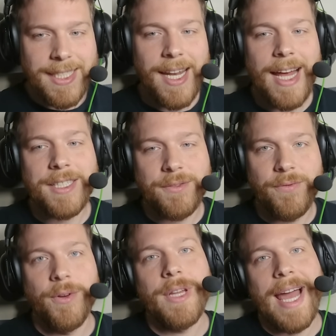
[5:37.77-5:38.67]
it has
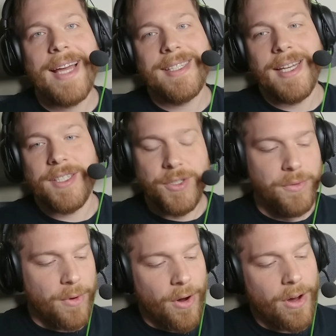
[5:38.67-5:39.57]
full access
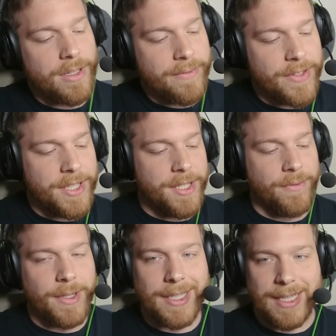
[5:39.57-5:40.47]
to all of the
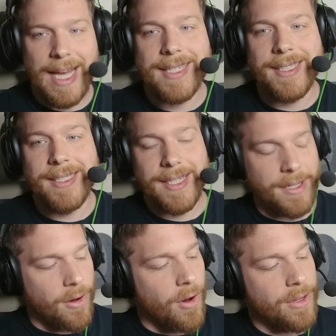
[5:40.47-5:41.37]
different classes
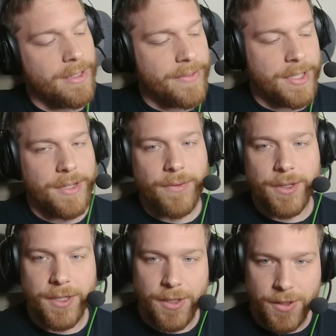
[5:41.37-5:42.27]
and all of the
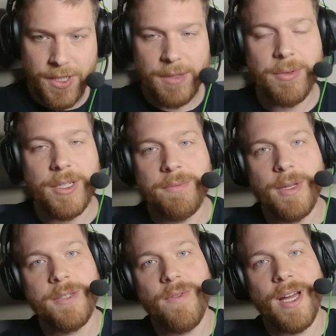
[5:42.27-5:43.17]
different C++
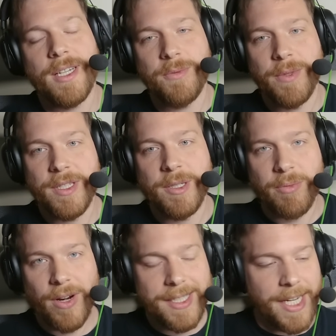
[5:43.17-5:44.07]
files within the
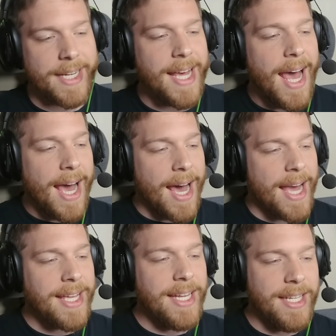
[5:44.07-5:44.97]
project,
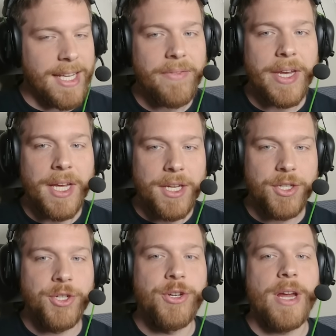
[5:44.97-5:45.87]
I can give it
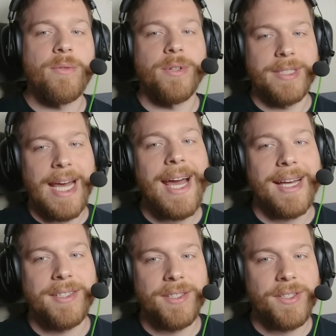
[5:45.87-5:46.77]
general
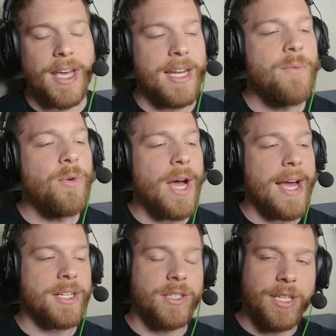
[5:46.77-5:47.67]
tasks and it will
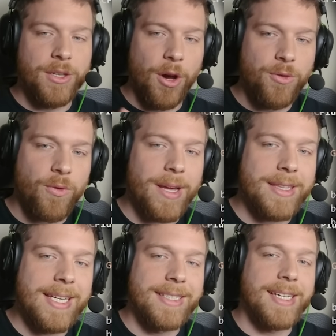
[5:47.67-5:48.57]
actually go throughout
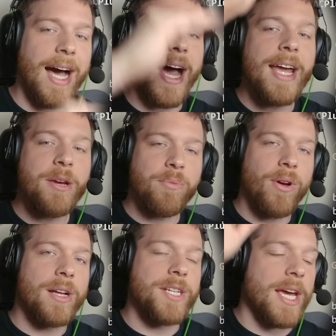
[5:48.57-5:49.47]
the entire
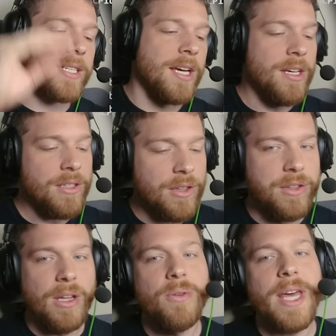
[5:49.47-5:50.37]
project,
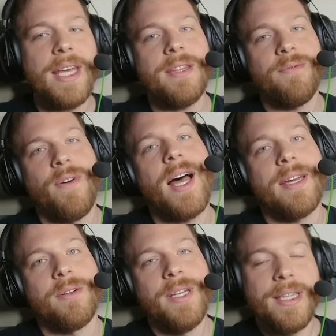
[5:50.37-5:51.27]
locate the
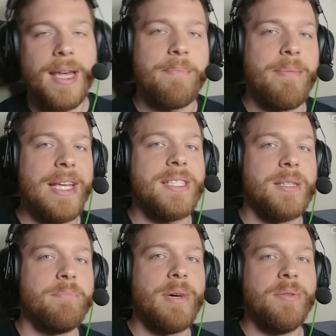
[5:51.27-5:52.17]
file that makes
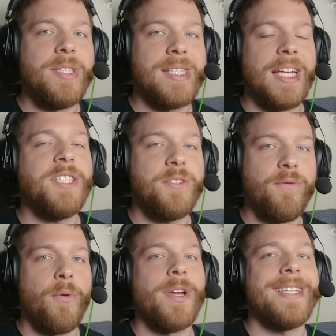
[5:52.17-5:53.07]
the most sense
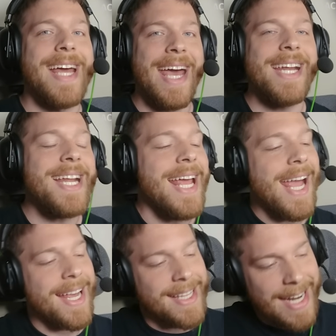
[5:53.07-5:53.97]
for it to edit,
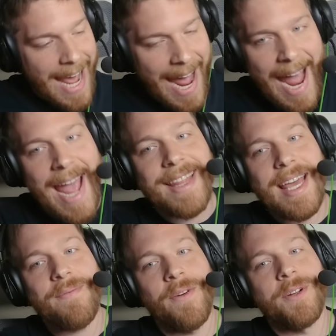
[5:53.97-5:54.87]
and then add
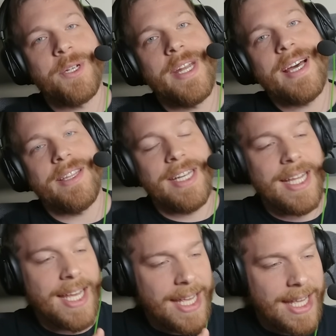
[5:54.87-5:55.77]
that
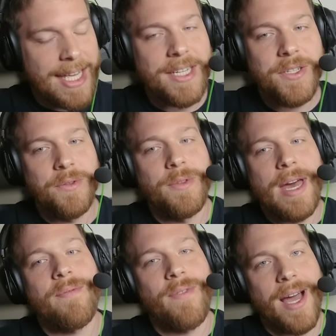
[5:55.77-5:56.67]
functionality into
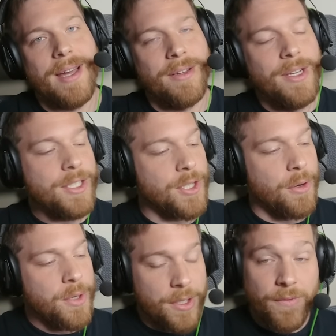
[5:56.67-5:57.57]
that file.
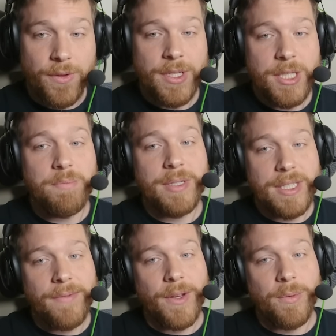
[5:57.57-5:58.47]
So for this
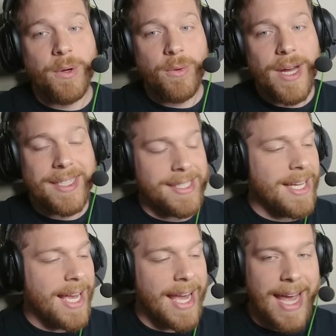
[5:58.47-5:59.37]
specific request,
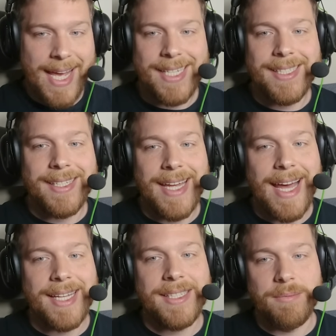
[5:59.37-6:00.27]
I asked it to add some